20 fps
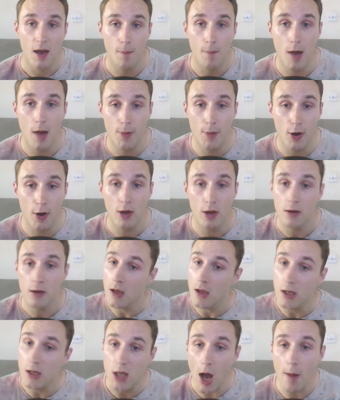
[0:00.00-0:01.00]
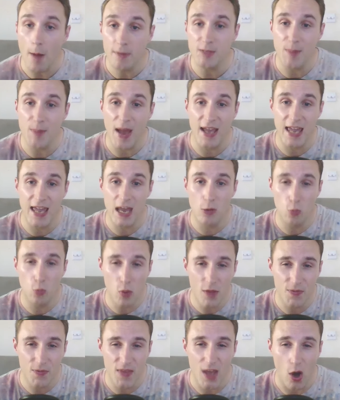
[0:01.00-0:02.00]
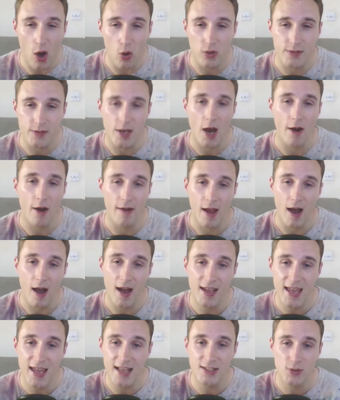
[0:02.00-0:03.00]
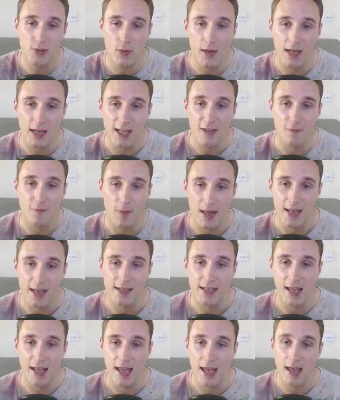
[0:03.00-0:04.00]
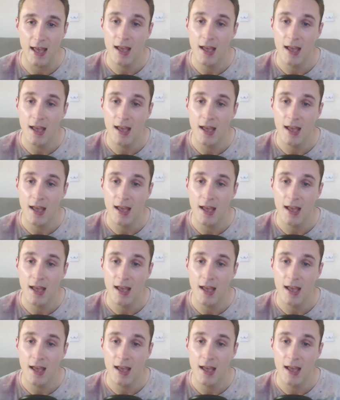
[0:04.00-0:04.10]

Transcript: My opponent comes back in with the Altaria. I get to a Leaf Blade here.